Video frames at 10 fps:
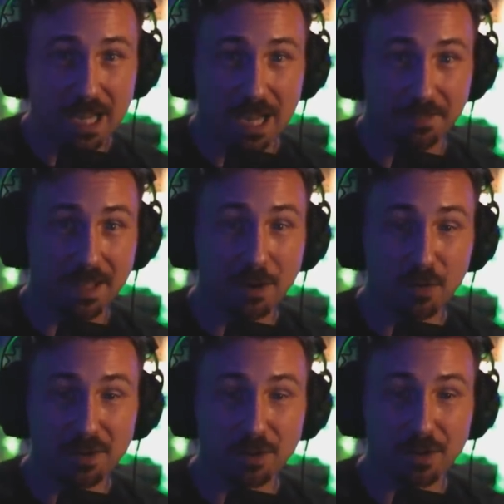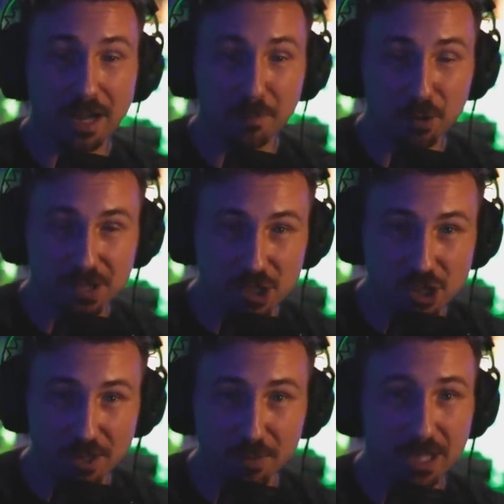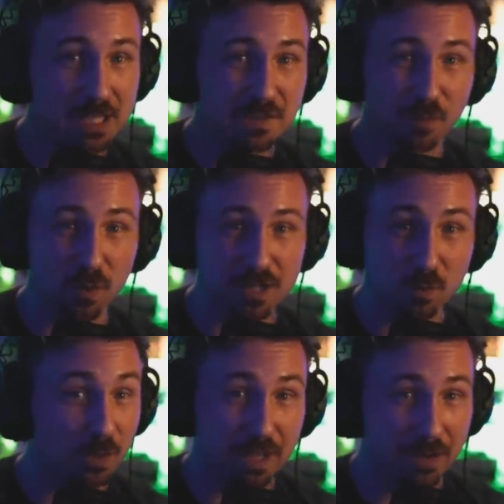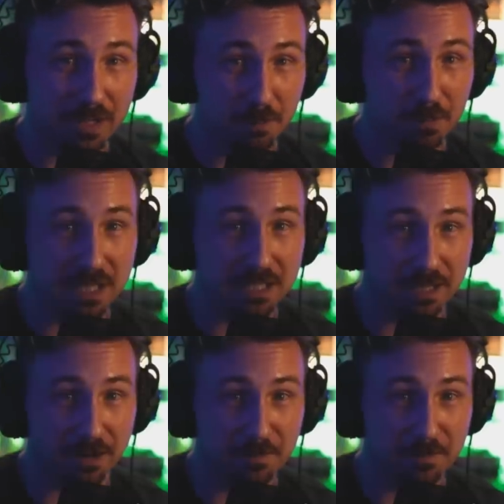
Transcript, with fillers: and now they're able to generate his voice without him being there.